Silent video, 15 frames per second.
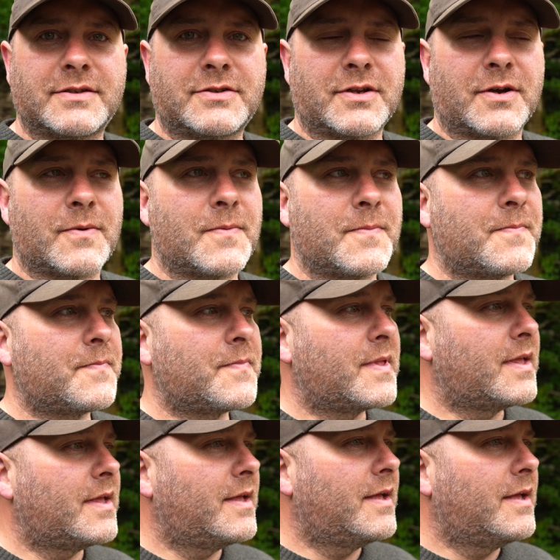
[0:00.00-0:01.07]
so
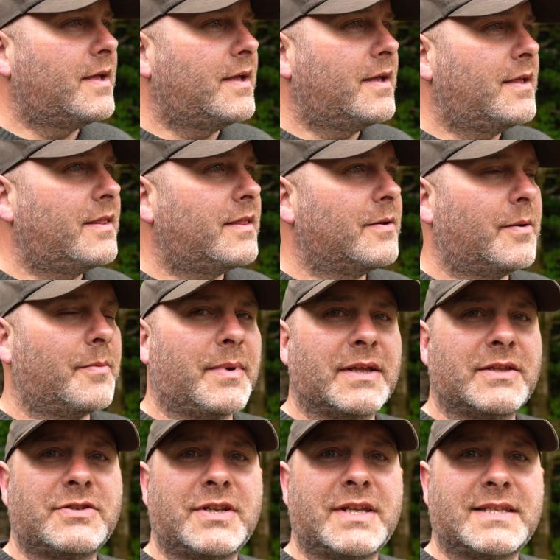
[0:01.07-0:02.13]
I think we
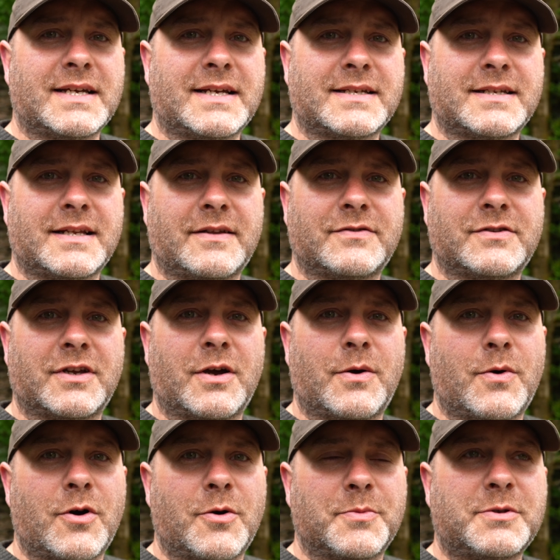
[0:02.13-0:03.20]
might treat ourselves to
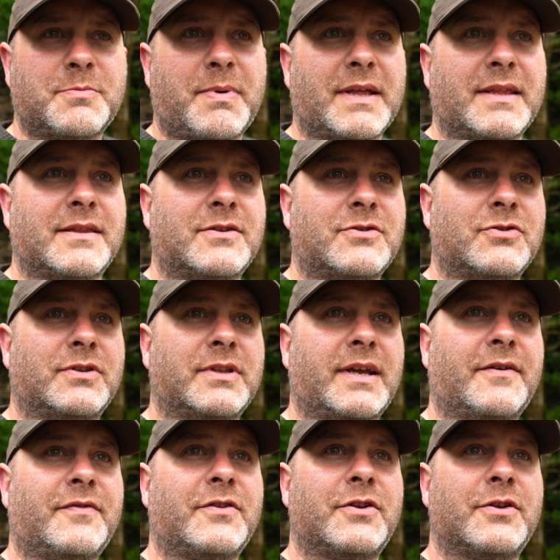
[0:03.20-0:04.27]
go home and spend Sunday
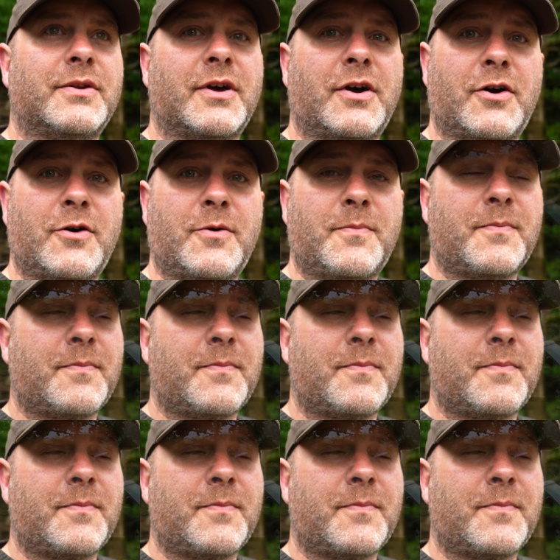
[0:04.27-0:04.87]
afternoon at home.